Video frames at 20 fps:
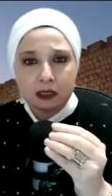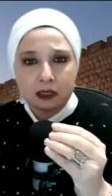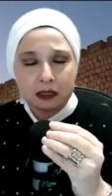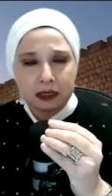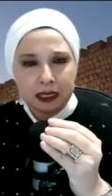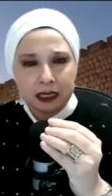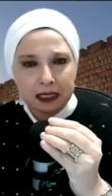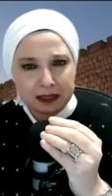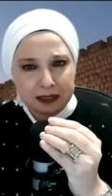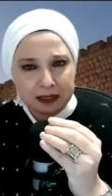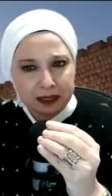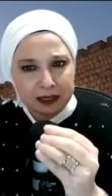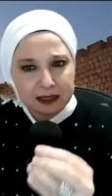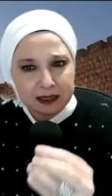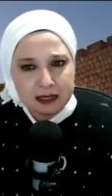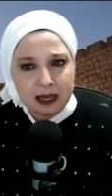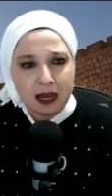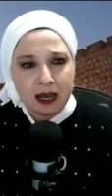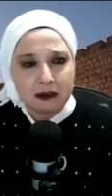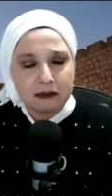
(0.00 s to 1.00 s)
That's
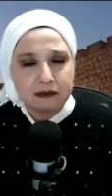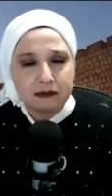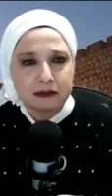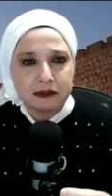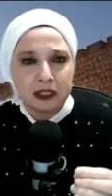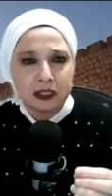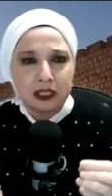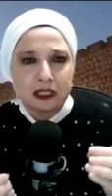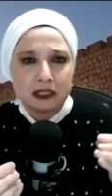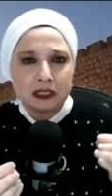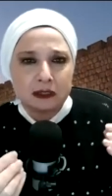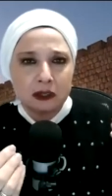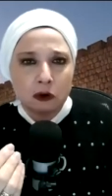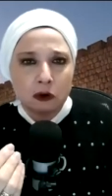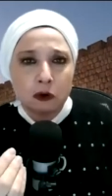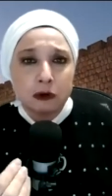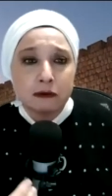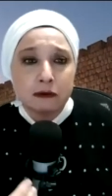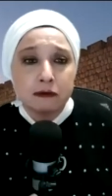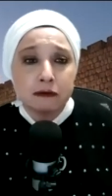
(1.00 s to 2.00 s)
Esav, and the
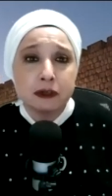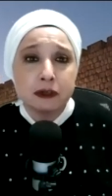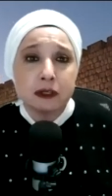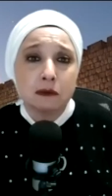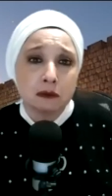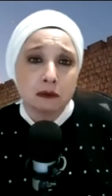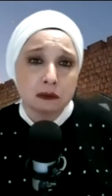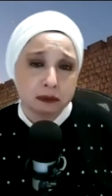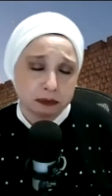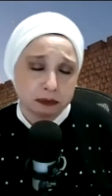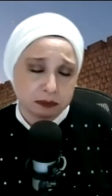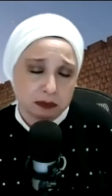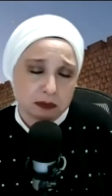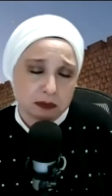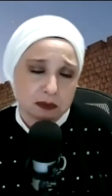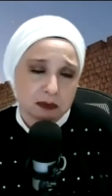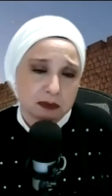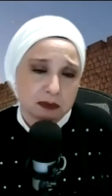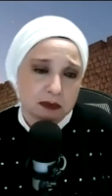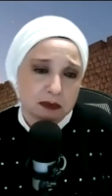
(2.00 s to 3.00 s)
oyvim.
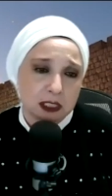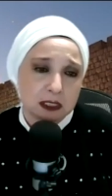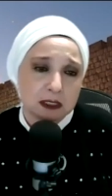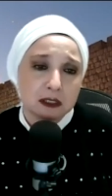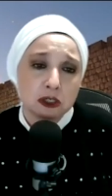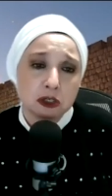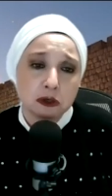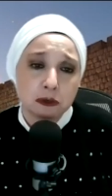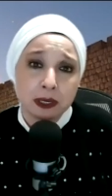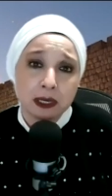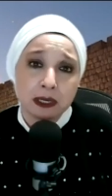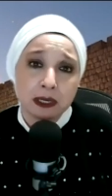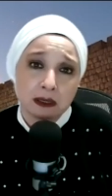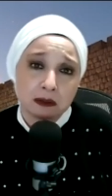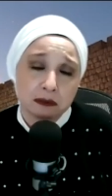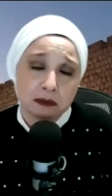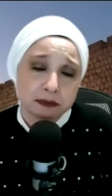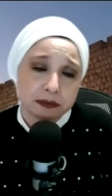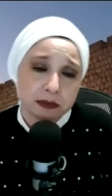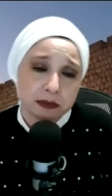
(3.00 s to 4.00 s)
That's Yishmael.
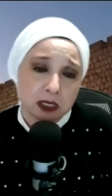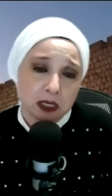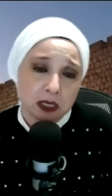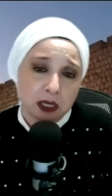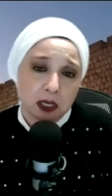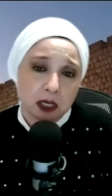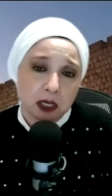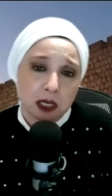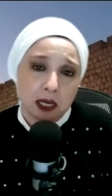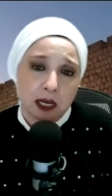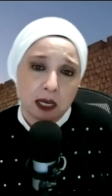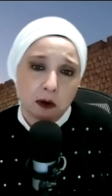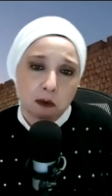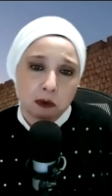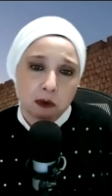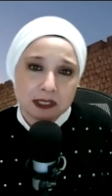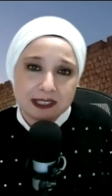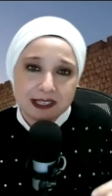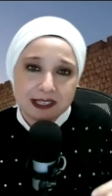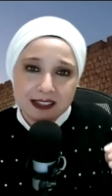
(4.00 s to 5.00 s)
And we
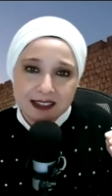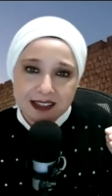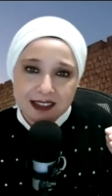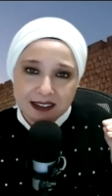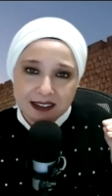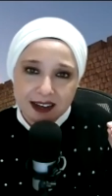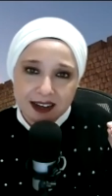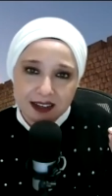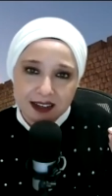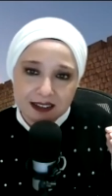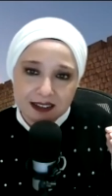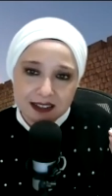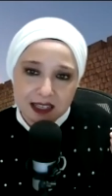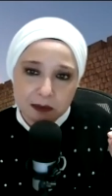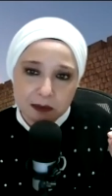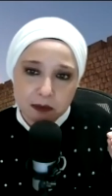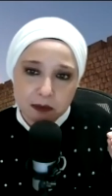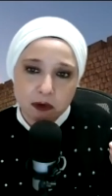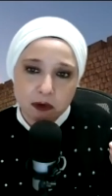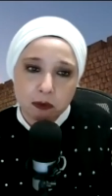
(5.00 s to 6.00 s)
see that
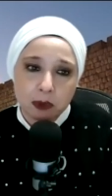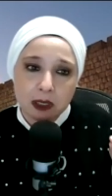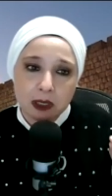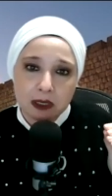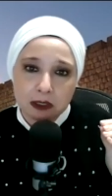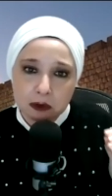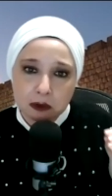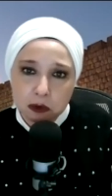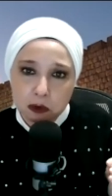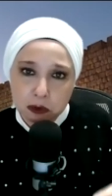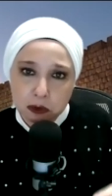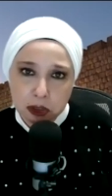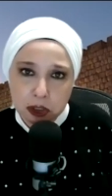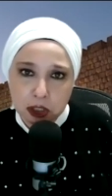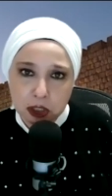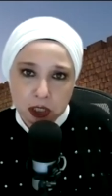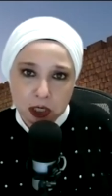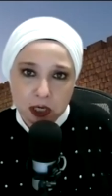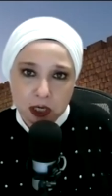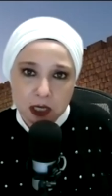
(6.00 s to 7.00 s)
concept from a
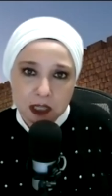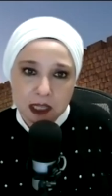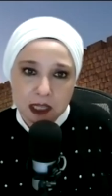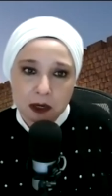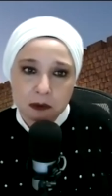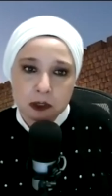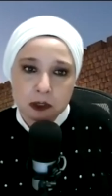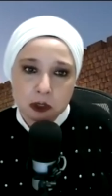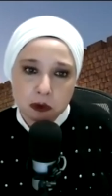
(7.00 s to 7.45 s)
chidush that was